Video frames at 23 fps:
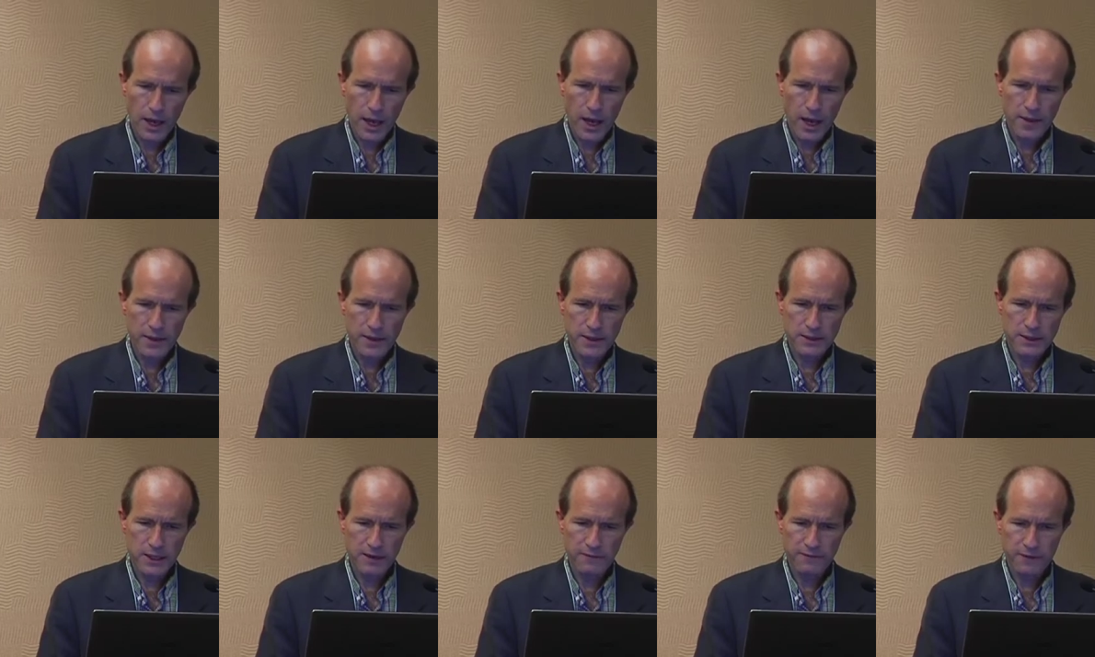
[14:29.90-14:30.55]
And
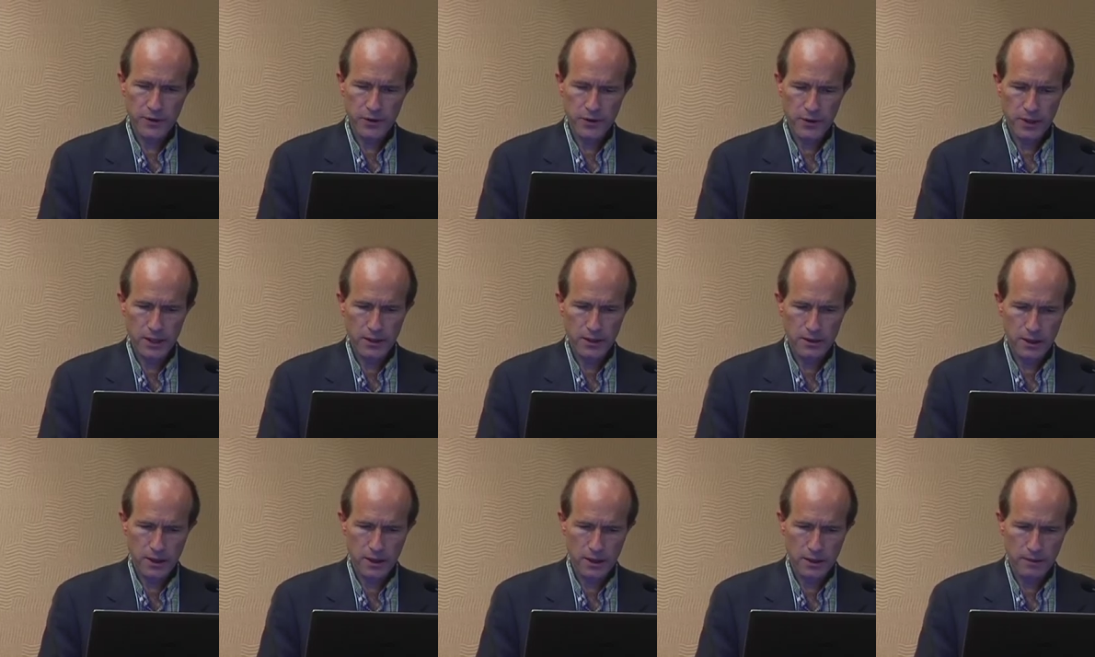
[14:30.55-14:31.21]
this can
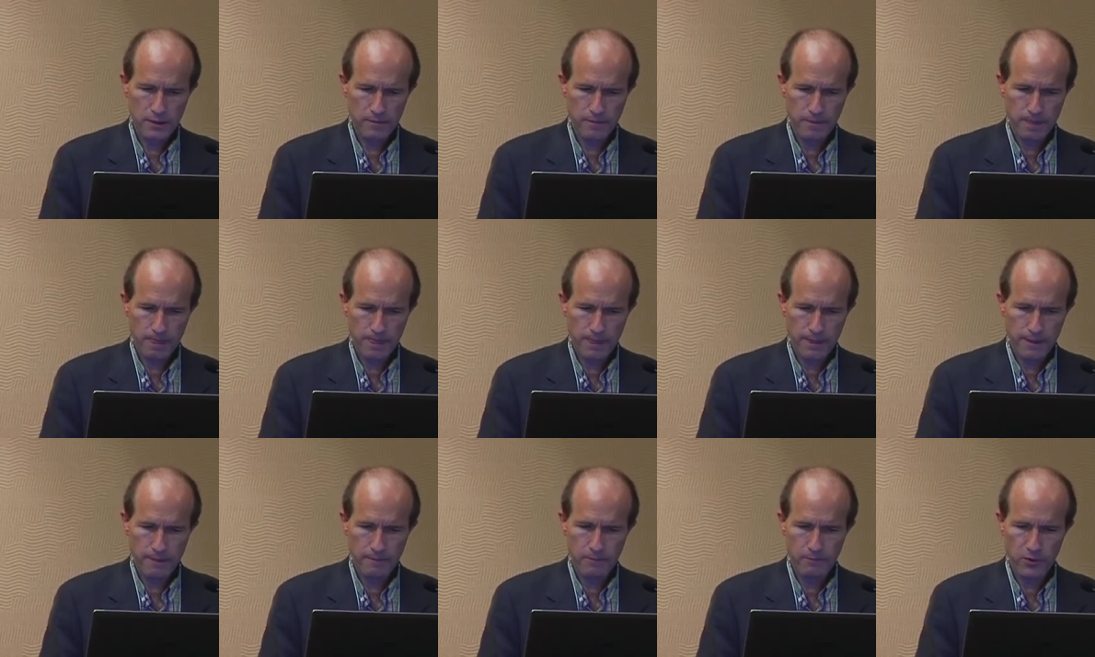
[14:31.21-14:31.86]
vary
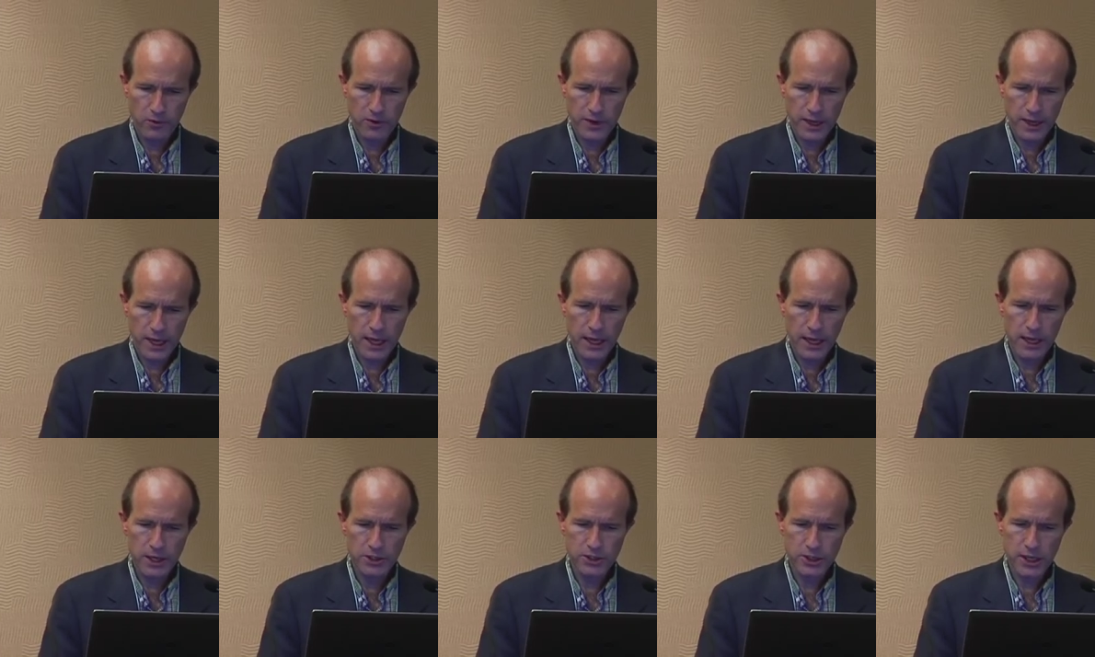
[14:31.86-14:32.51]
with
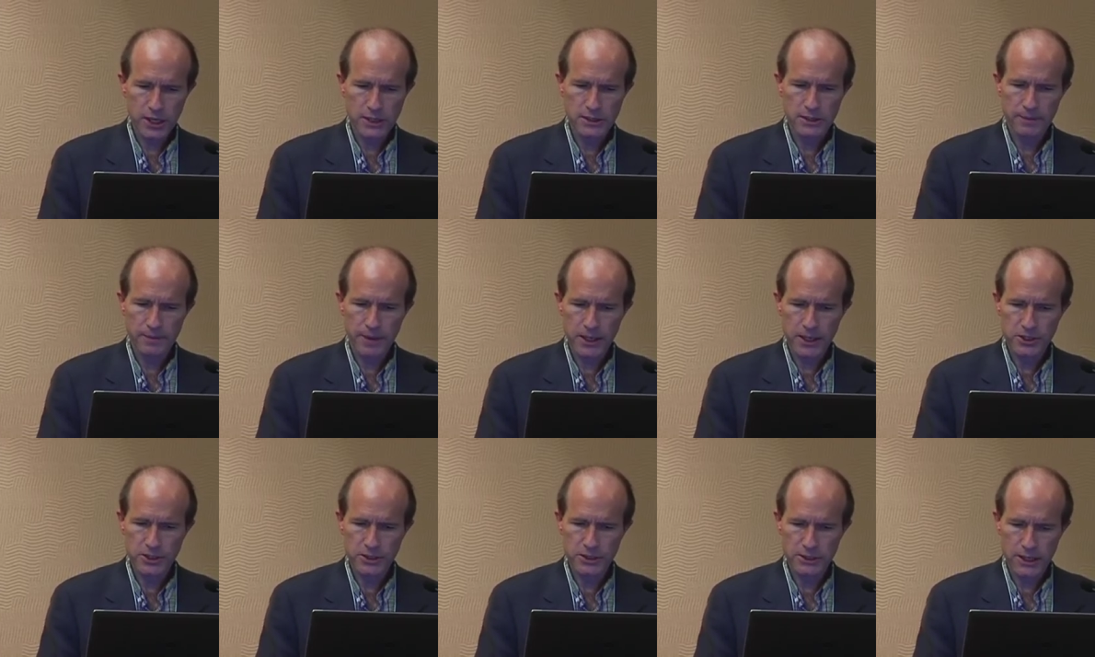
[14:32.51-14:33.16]
age. As the
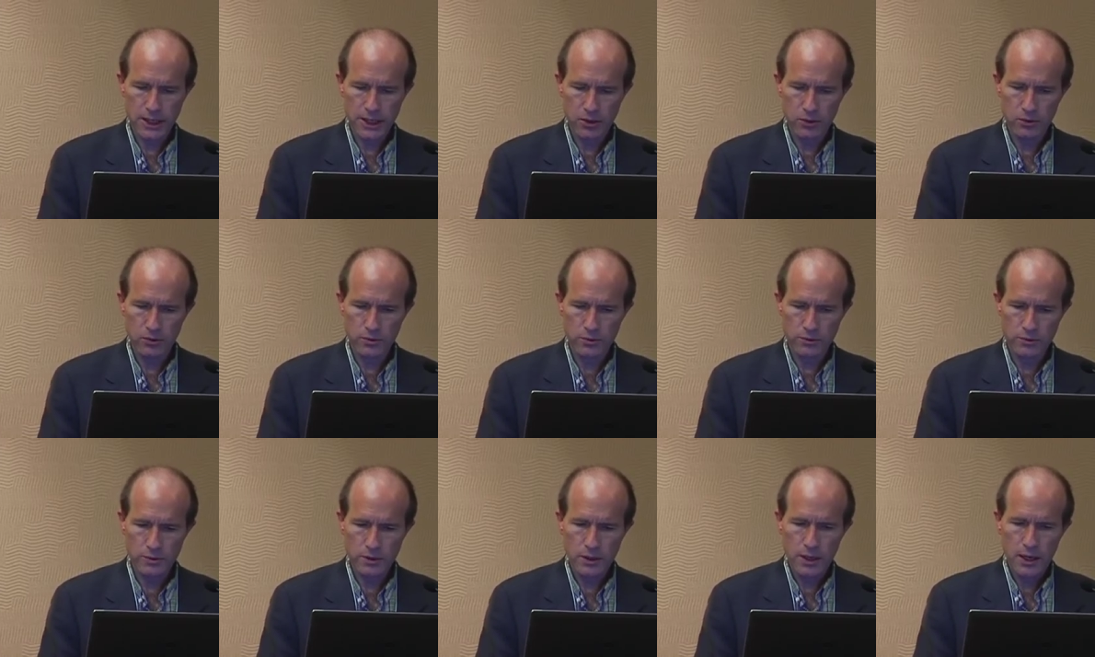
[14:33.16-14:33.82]
patients get
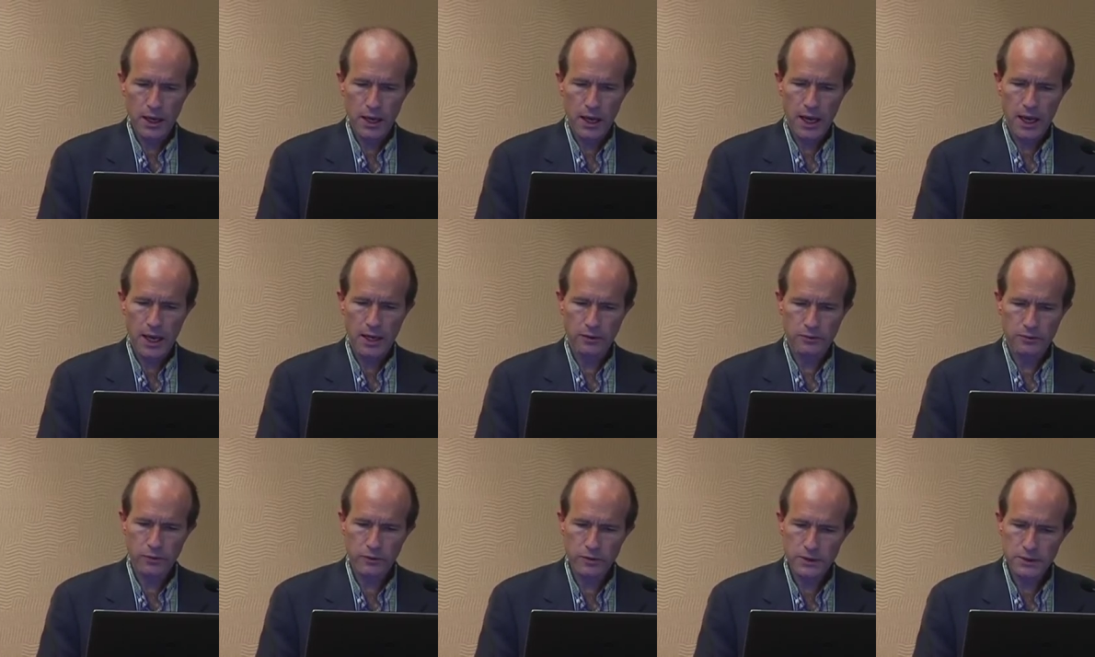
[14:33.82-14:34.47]
older and
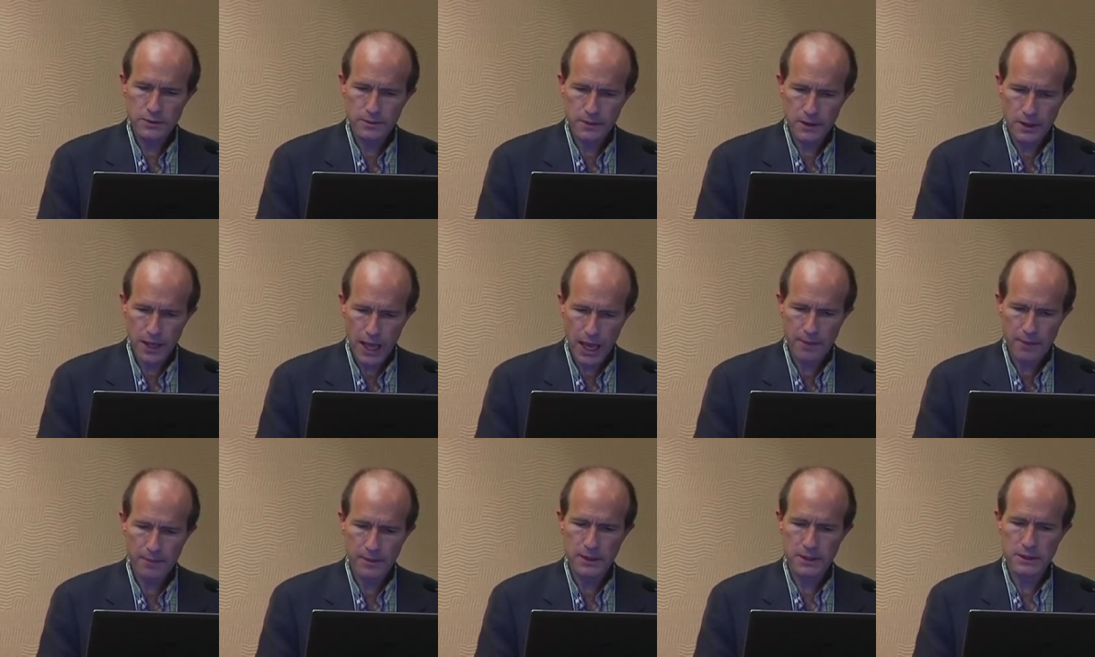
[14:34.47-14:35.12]
growth
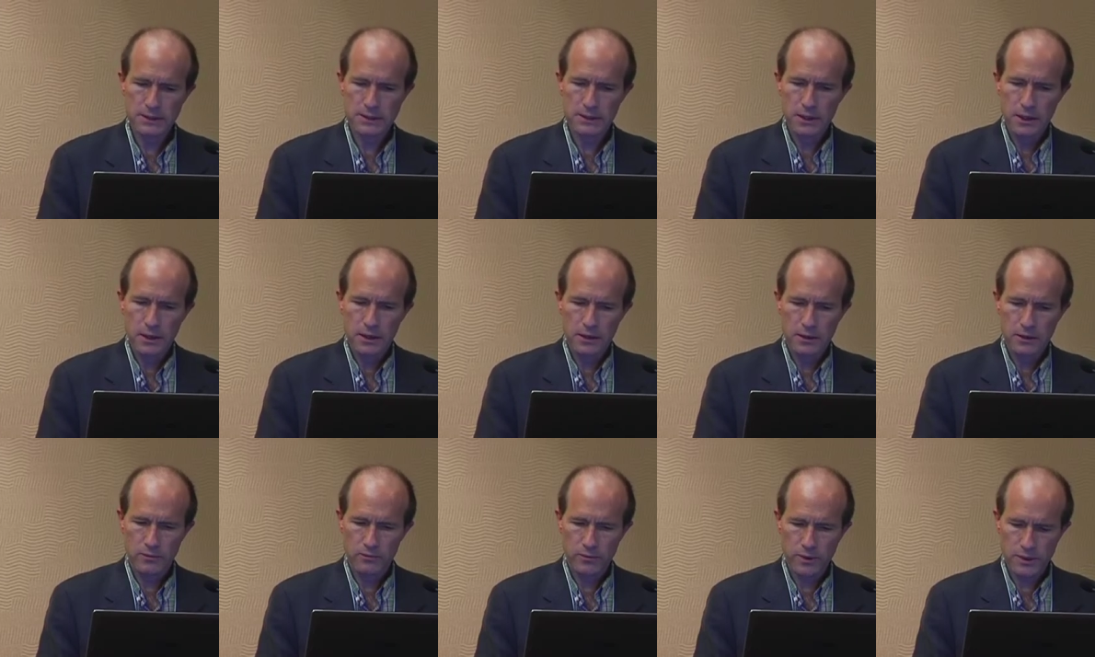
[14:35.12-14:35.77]
happens,
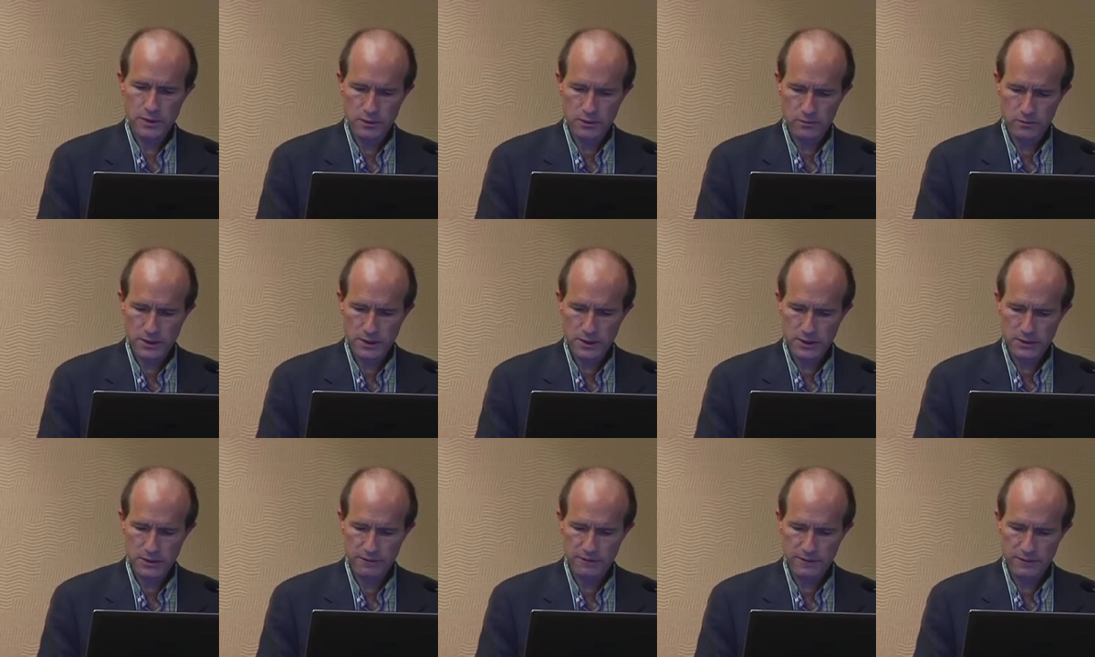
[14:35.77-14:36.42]
the
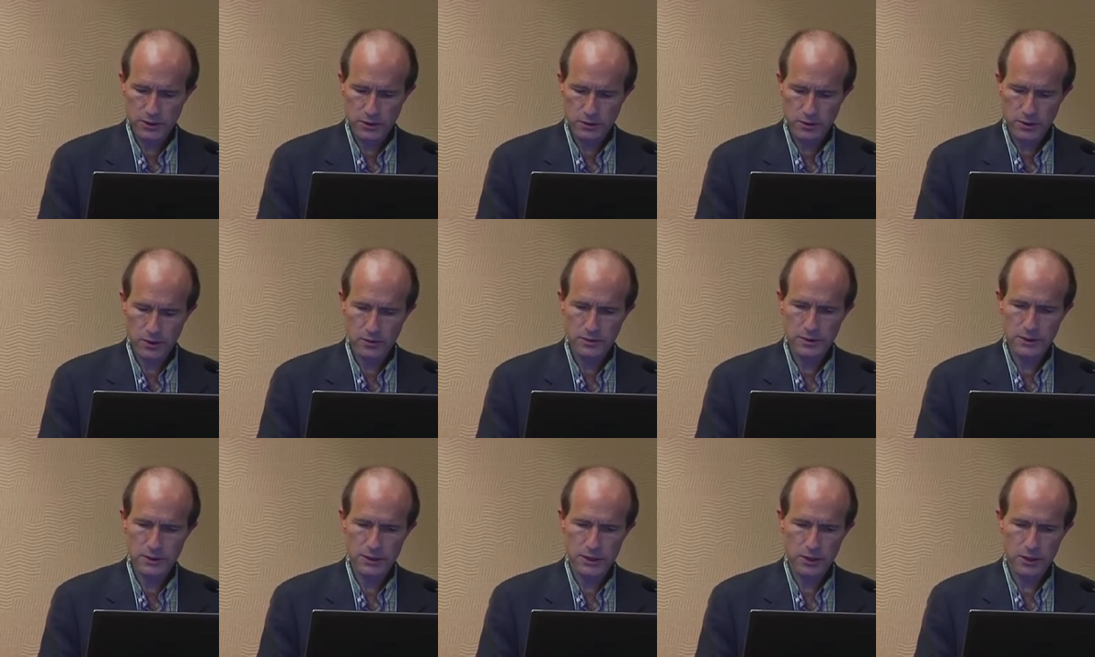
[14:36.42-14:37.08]
risk of
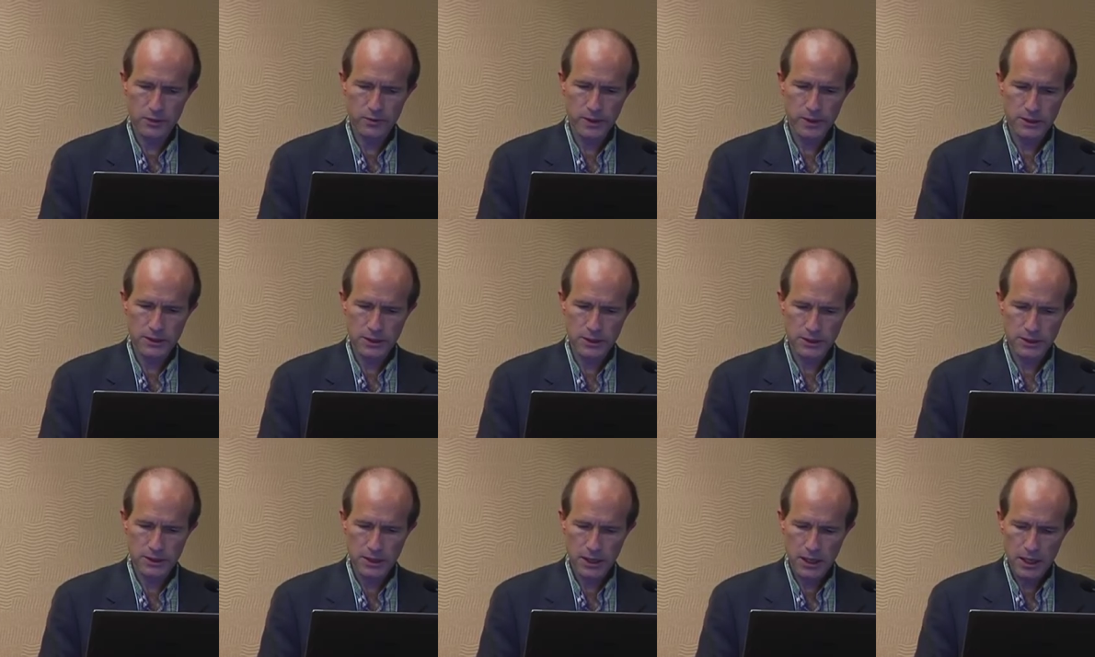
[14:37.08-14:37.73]
scoliosis
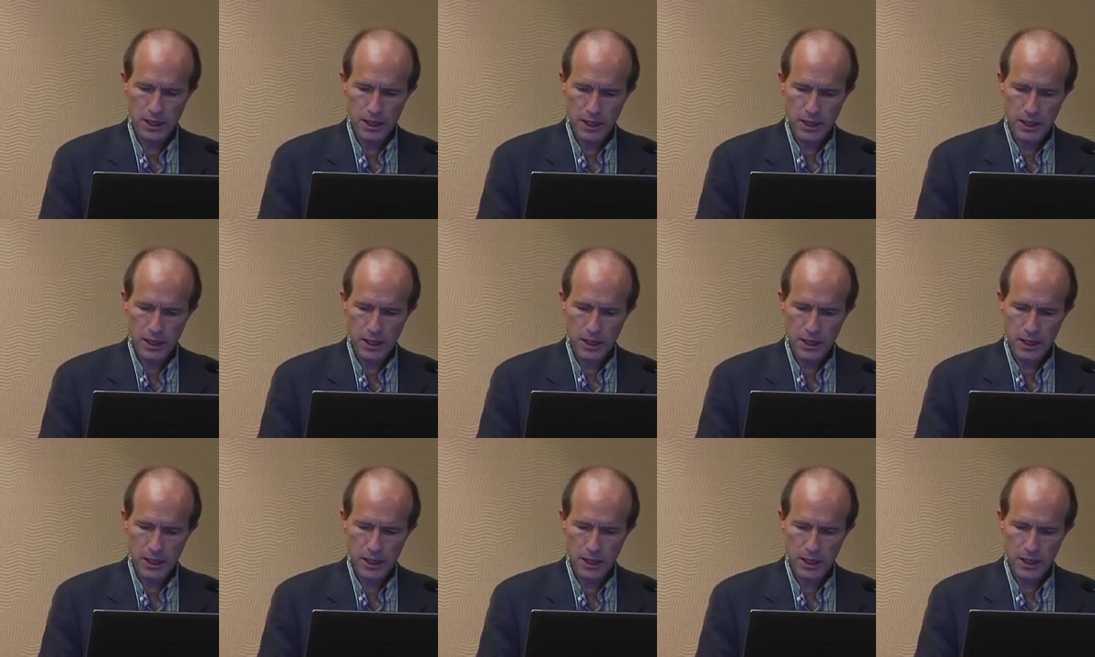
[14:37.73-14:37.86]
increases.